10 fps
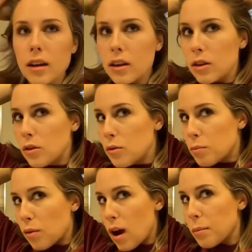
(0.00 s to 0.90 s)
You
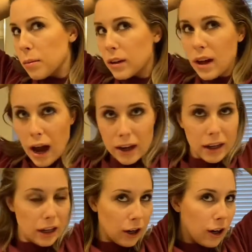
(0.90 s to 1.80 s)
probably got
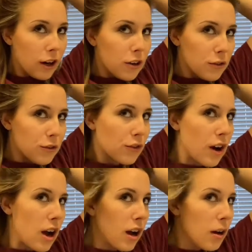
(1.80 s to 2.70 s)
here
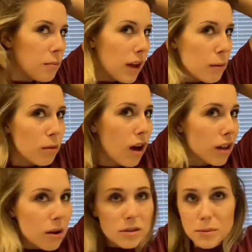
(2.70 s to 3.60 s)
from a blog
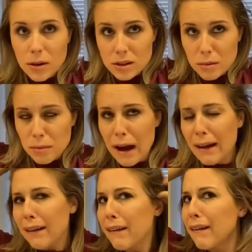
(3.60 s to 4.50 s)
that was posted
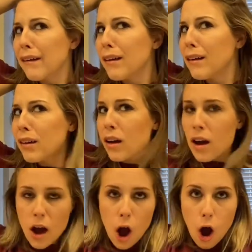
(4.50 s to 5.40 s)
back in
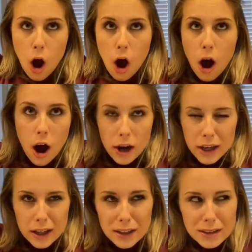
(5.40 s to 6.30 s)

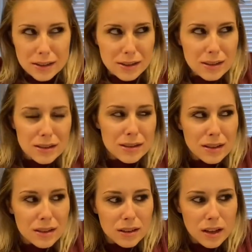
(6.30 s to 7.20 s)
August.
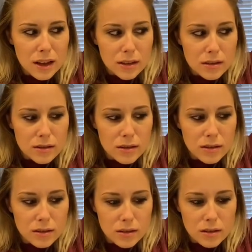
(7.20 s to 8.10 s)
Yeah,
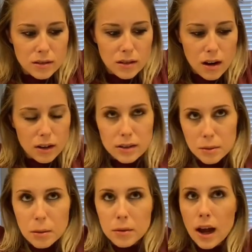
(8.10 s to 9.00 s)
August,
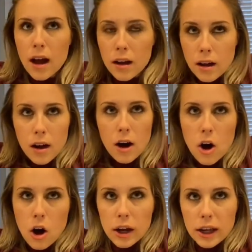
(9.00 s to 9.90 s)
September. Yeah,
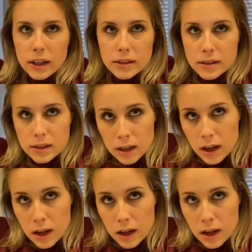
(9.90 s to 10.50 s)
August.